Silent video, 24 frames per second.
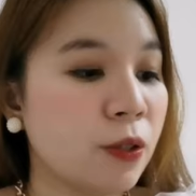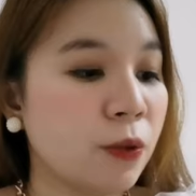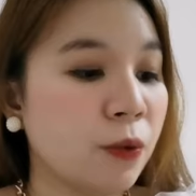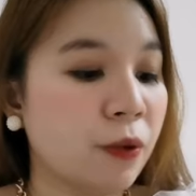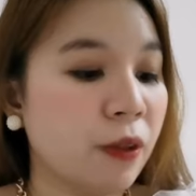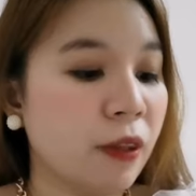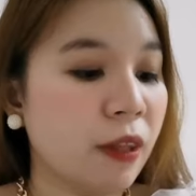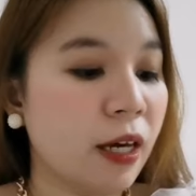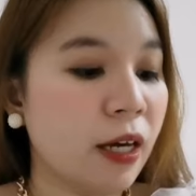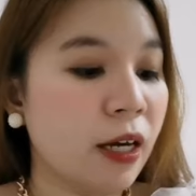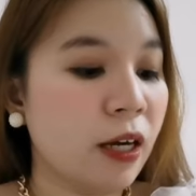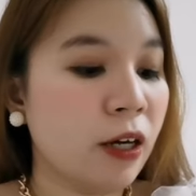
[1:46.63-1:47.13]
so
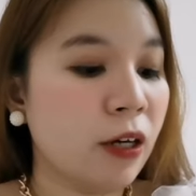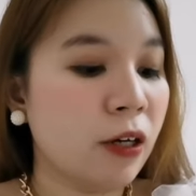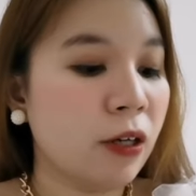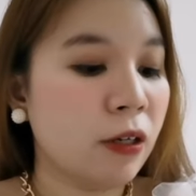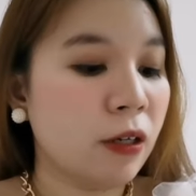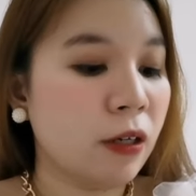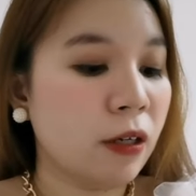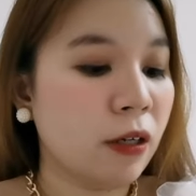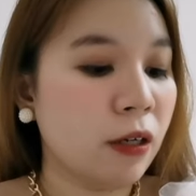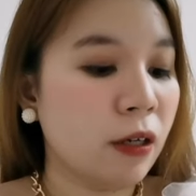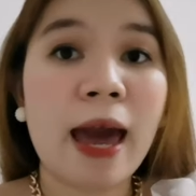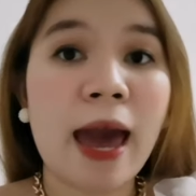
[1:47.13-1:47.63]

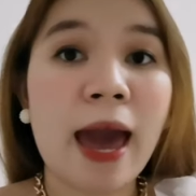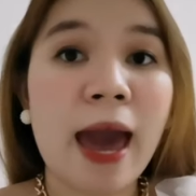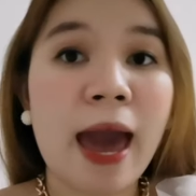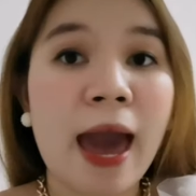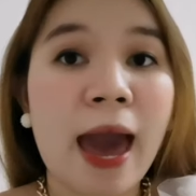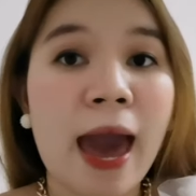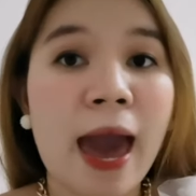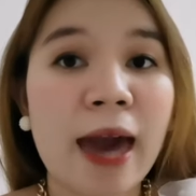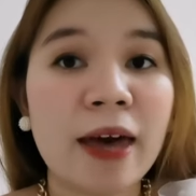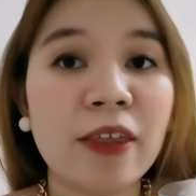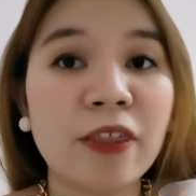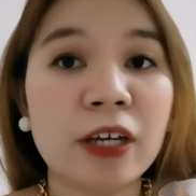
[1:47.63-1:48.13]
there.
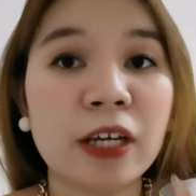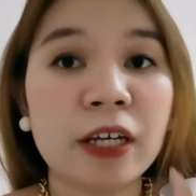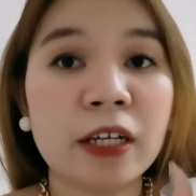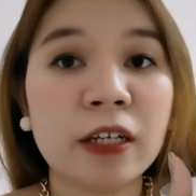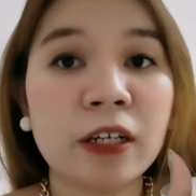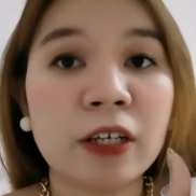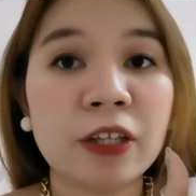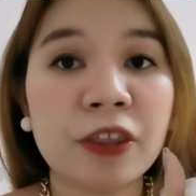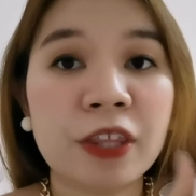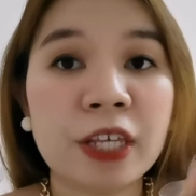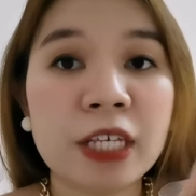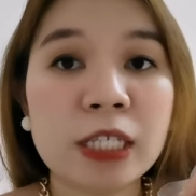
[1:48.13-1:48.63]
And
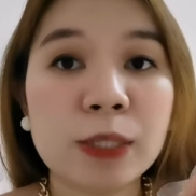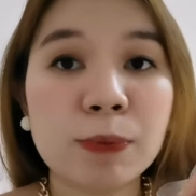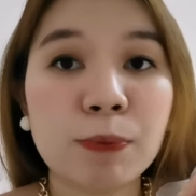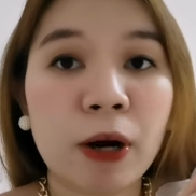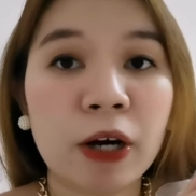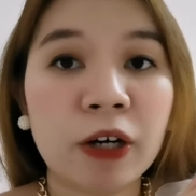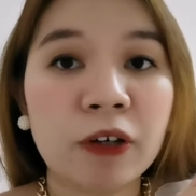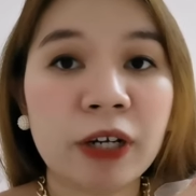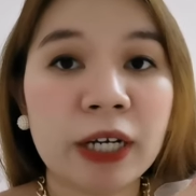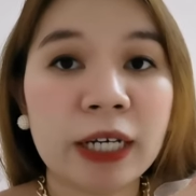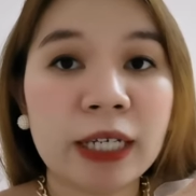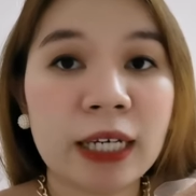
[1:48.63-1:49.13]
then on this
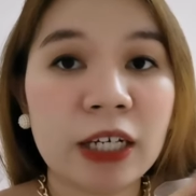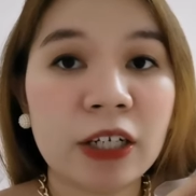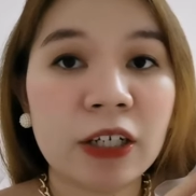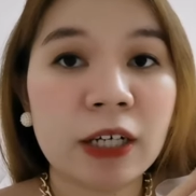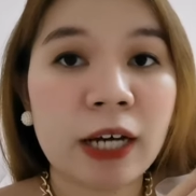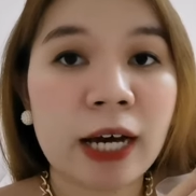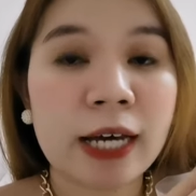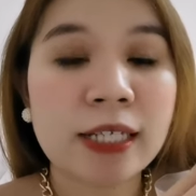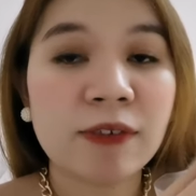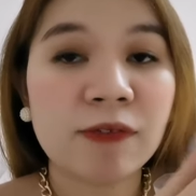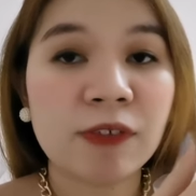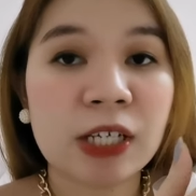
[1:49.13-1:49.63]
part right
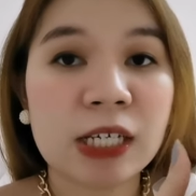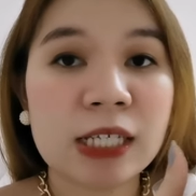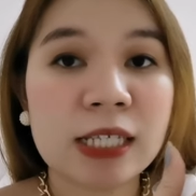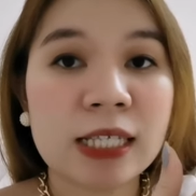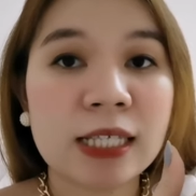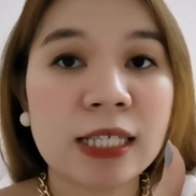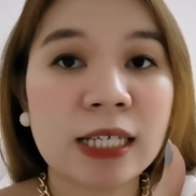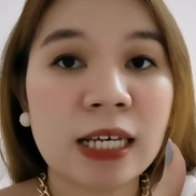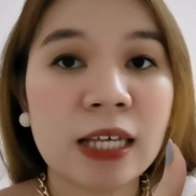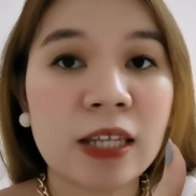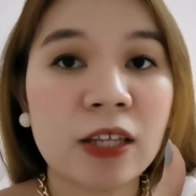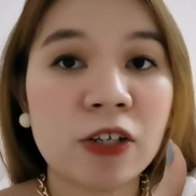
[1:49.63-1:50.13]
here, guys, if you can
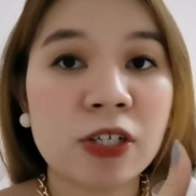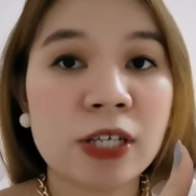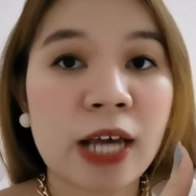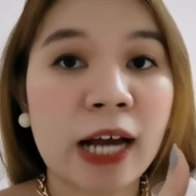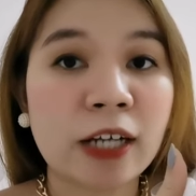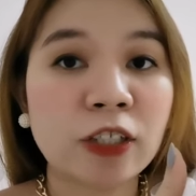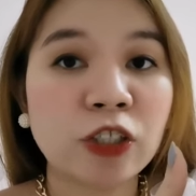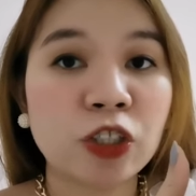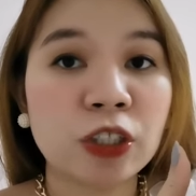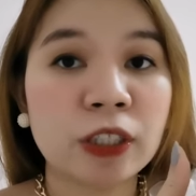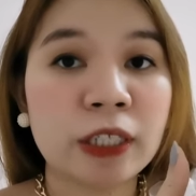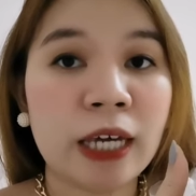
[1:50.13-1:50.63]
see, there's
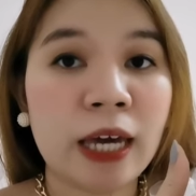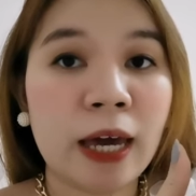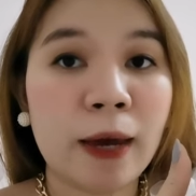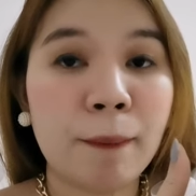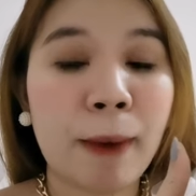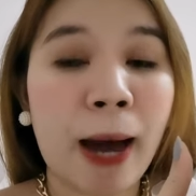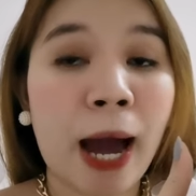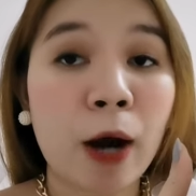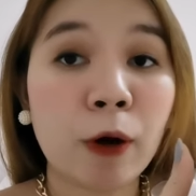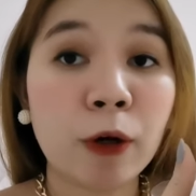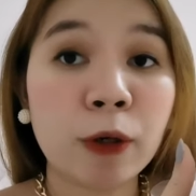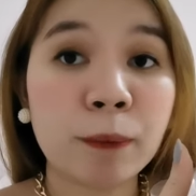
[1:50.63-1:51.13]
actually a
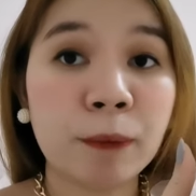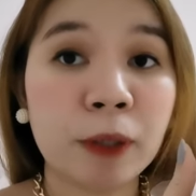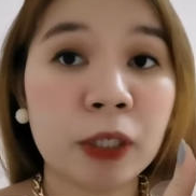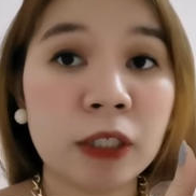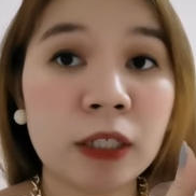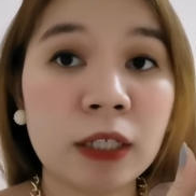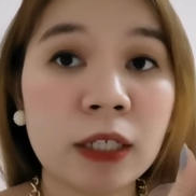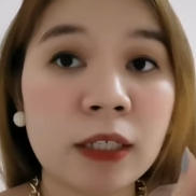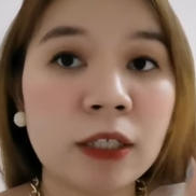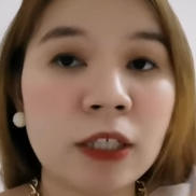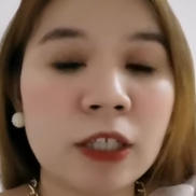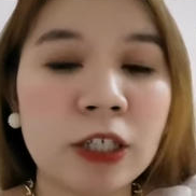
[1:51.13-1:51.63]
power
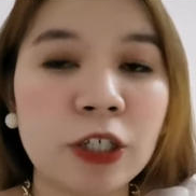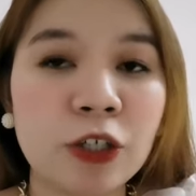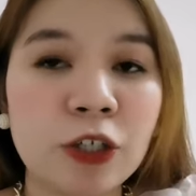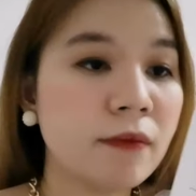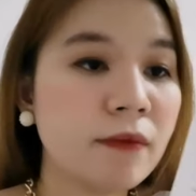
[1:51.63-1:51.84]
button.